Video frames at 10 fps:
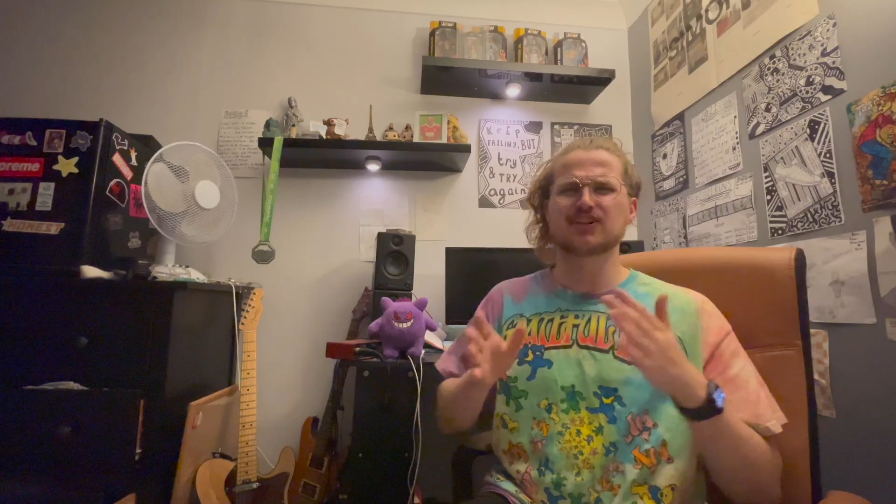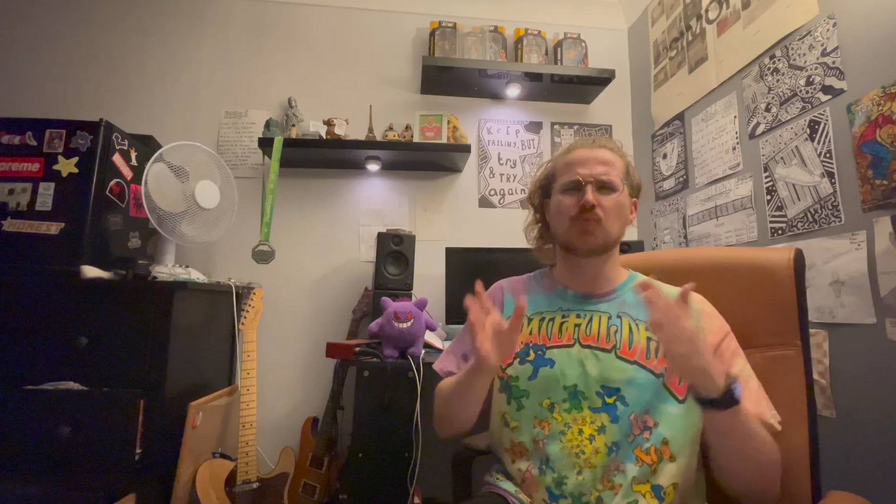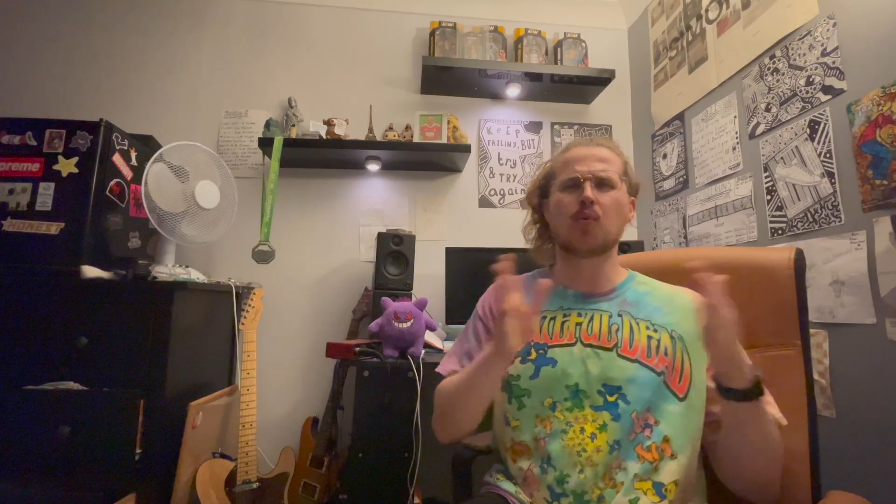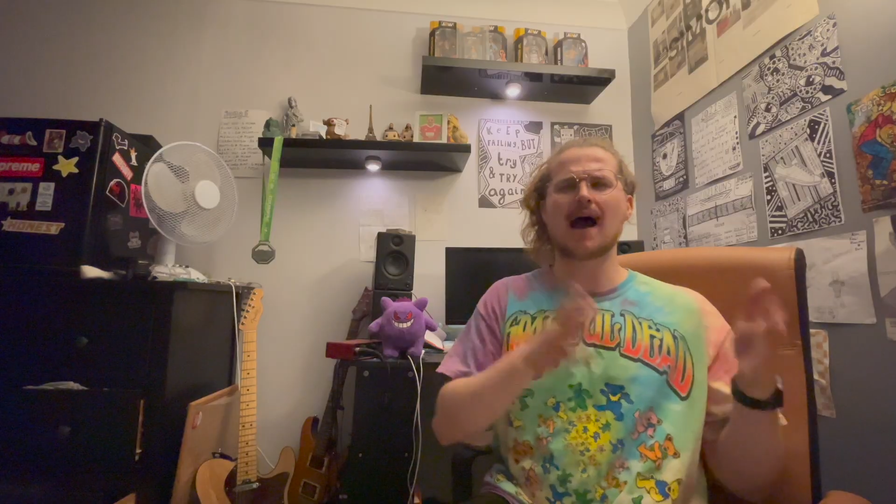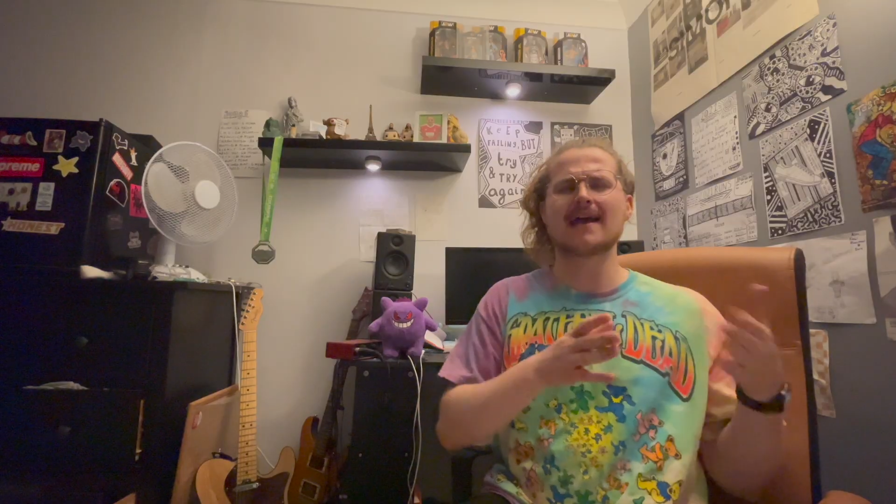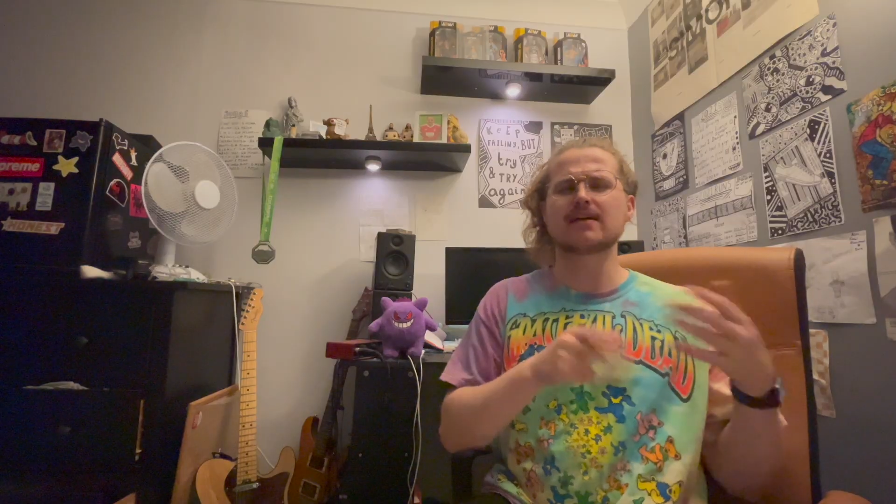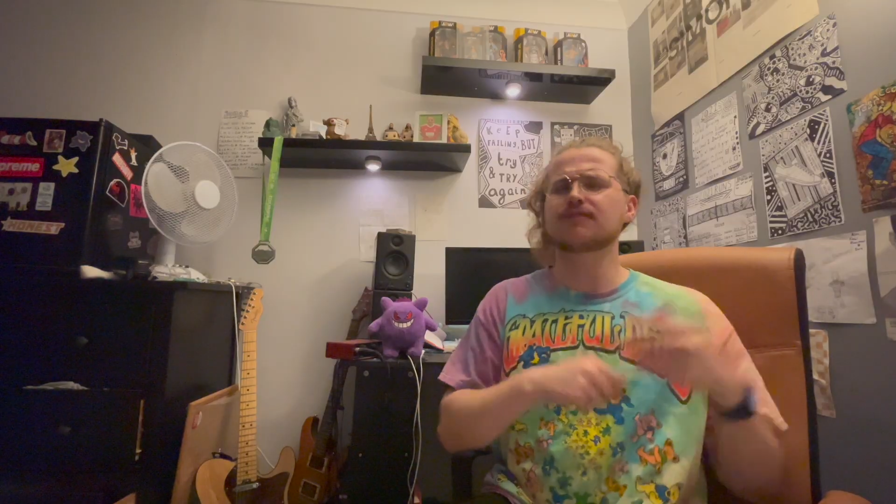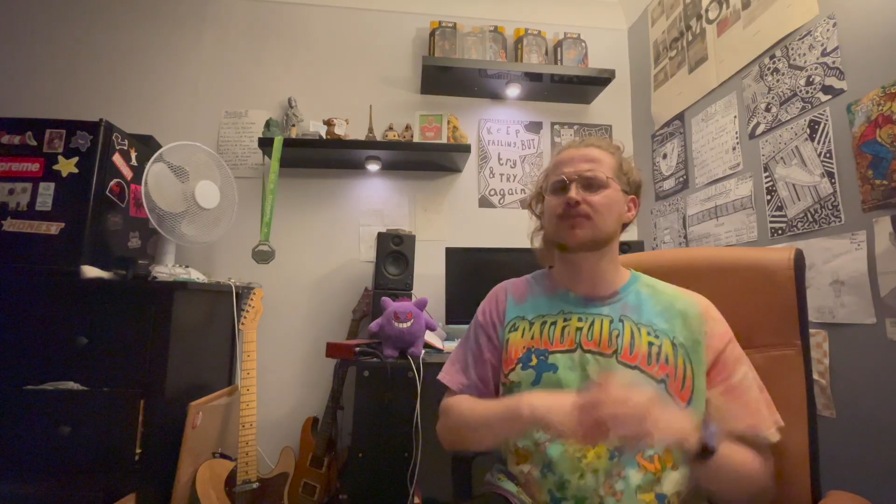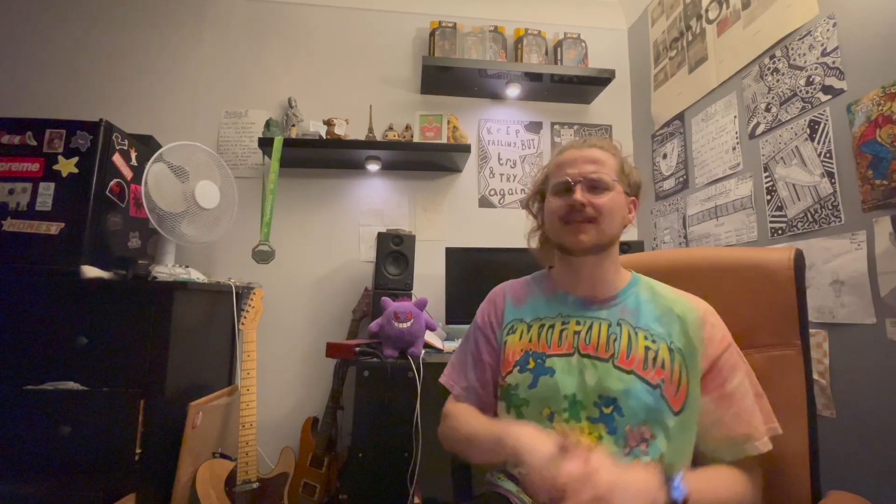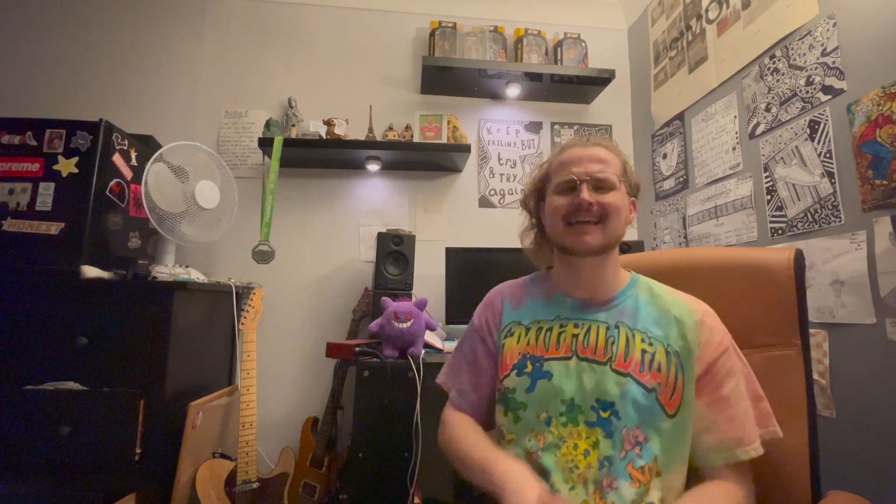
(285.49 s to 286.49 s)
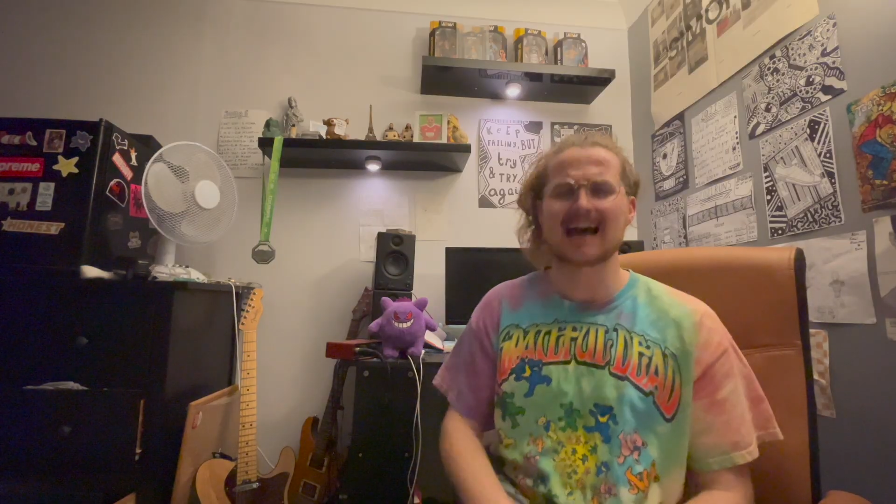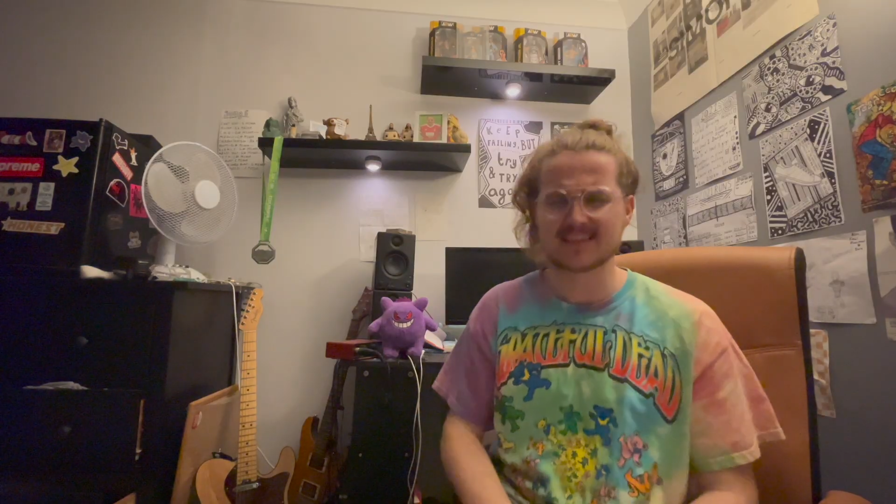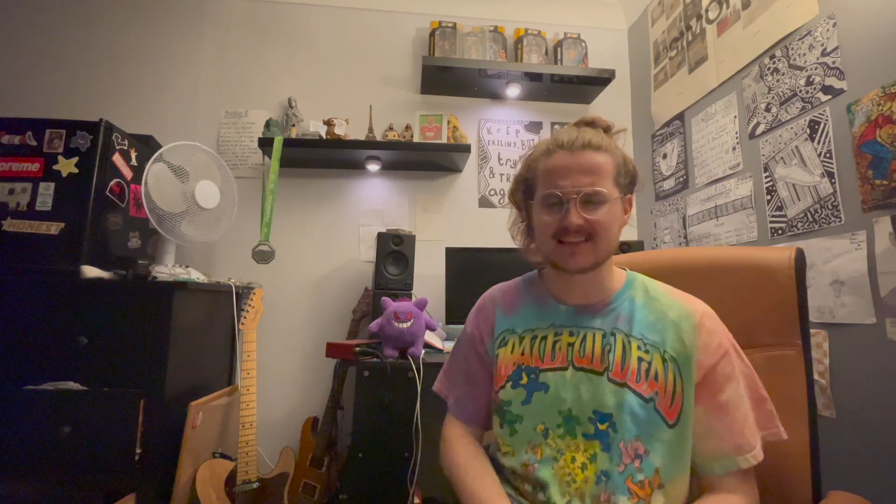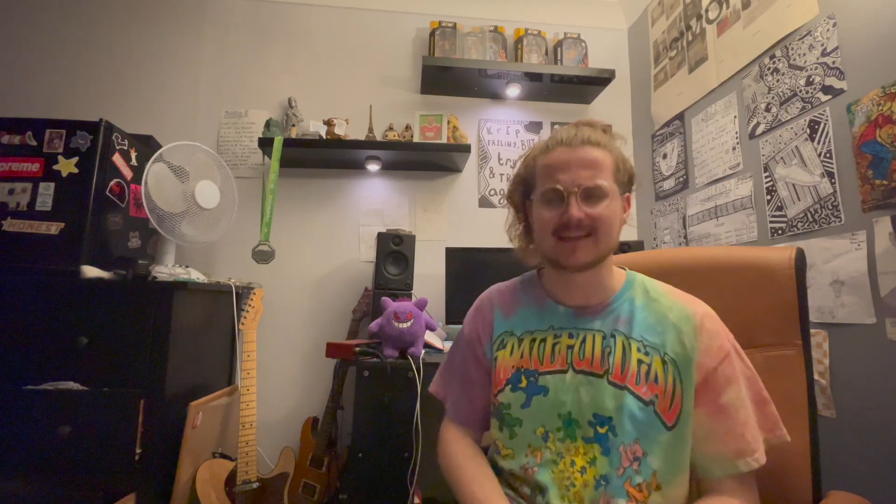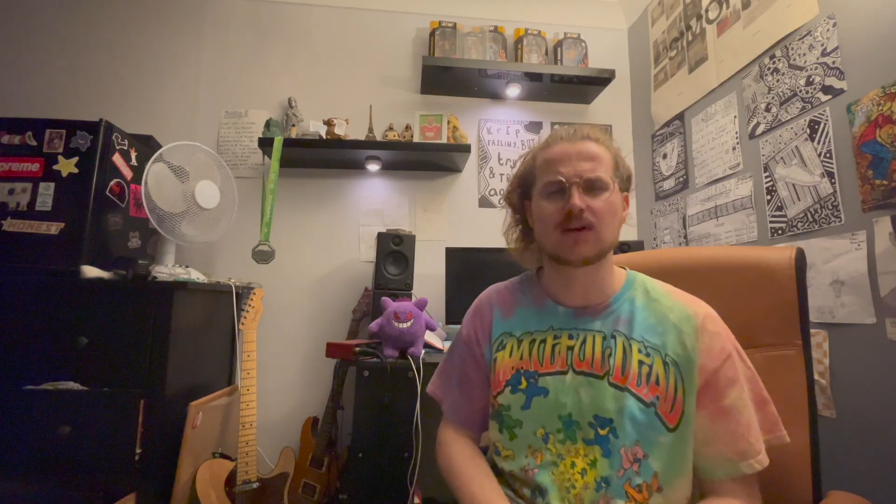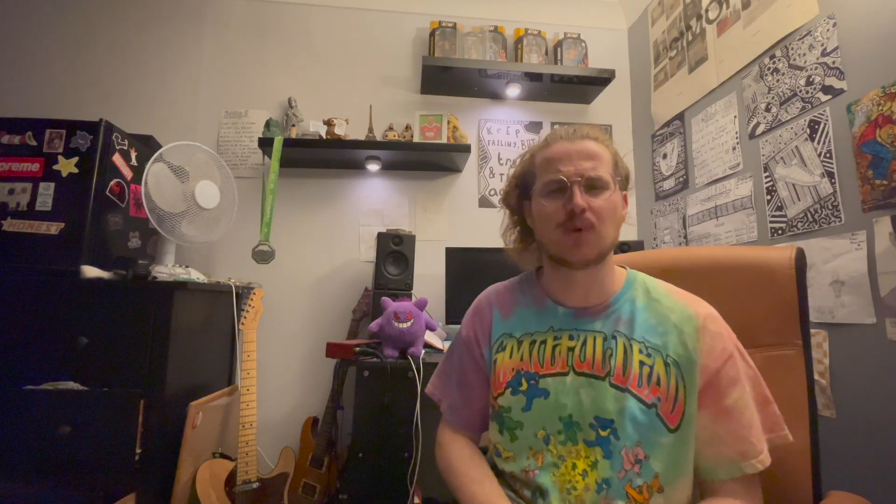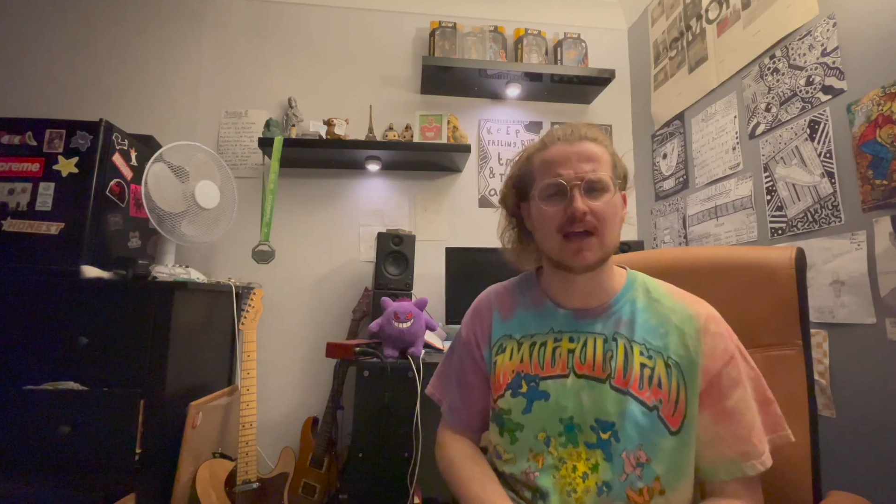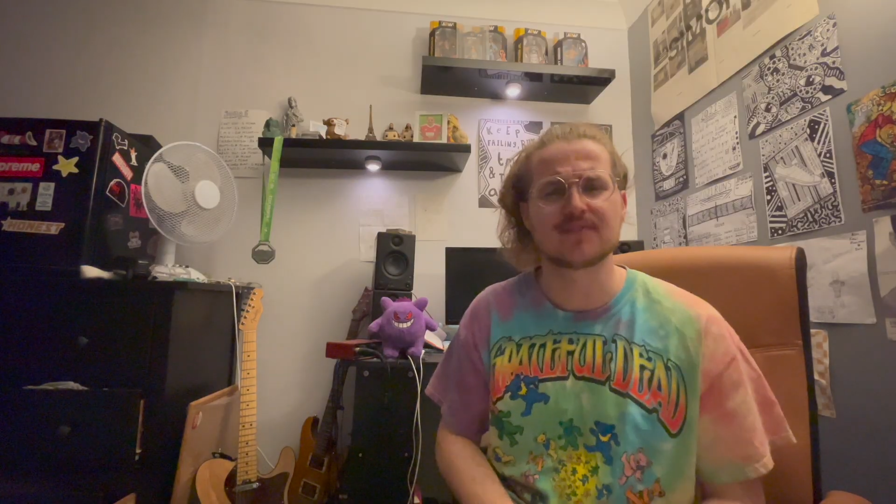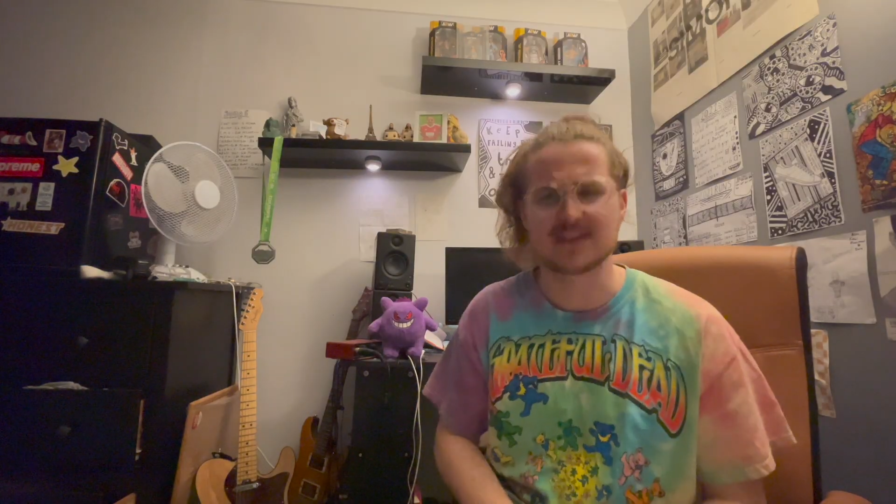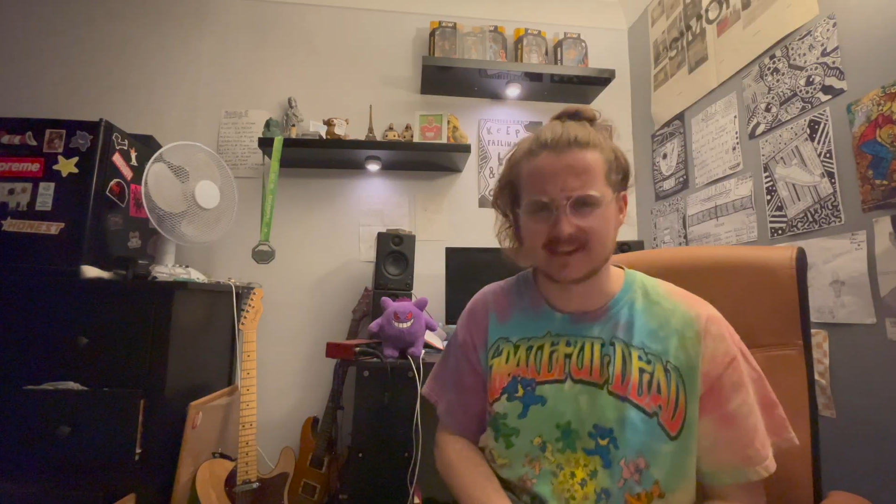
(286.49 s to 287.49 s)
away from the Catholic way
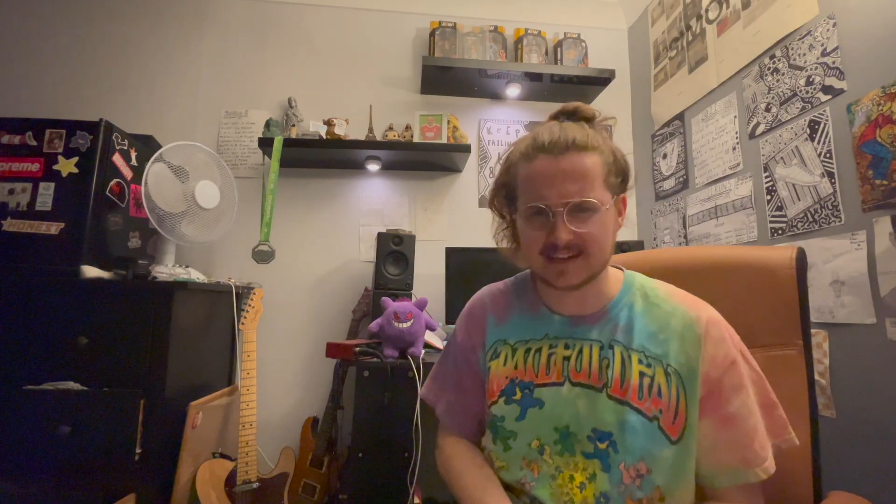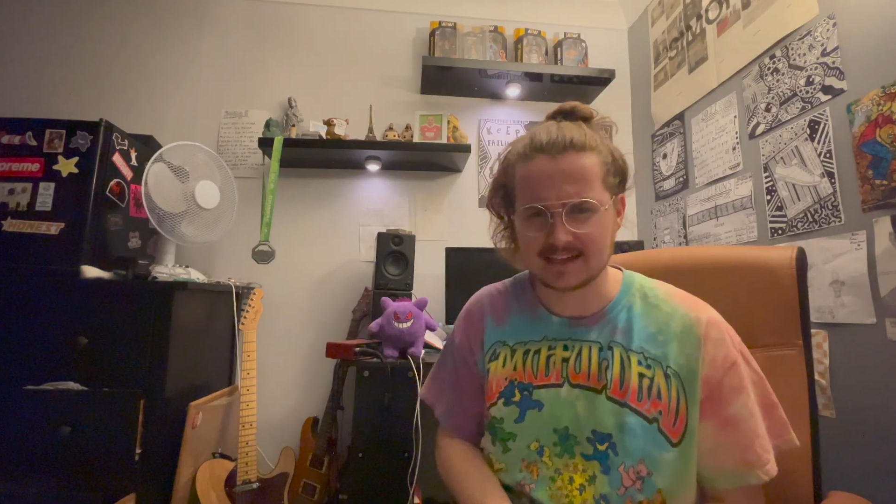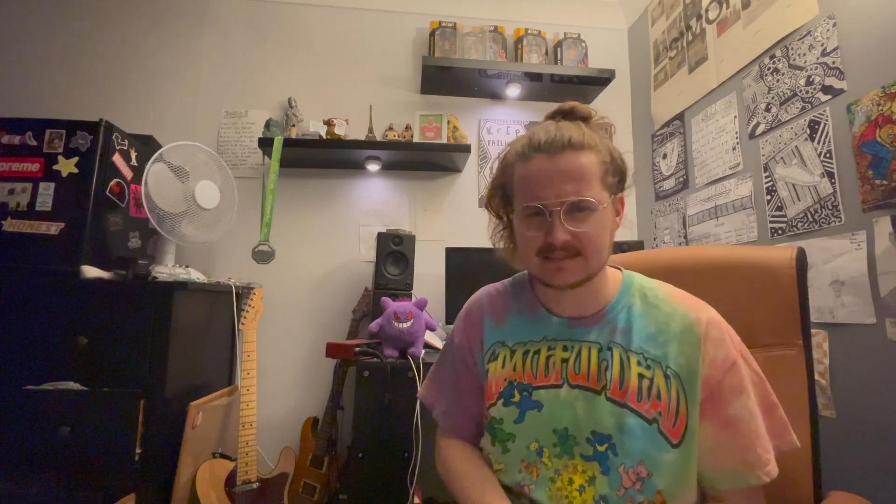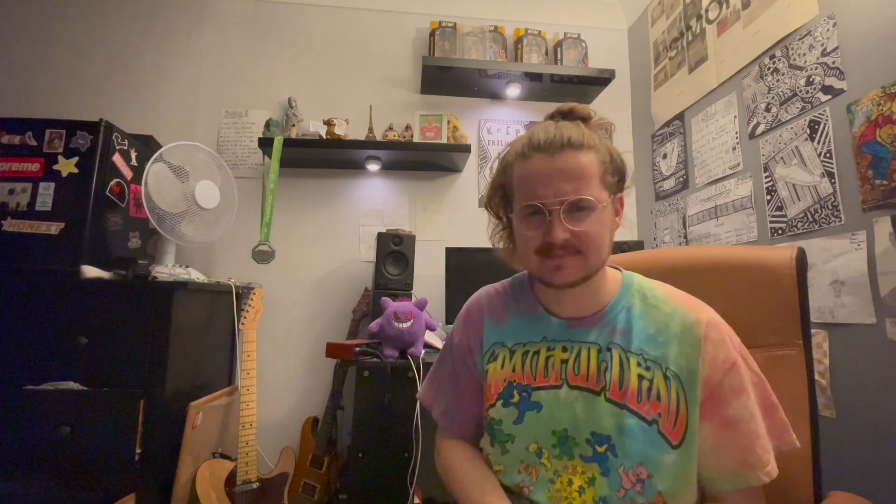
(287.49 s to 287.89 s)
of thinking.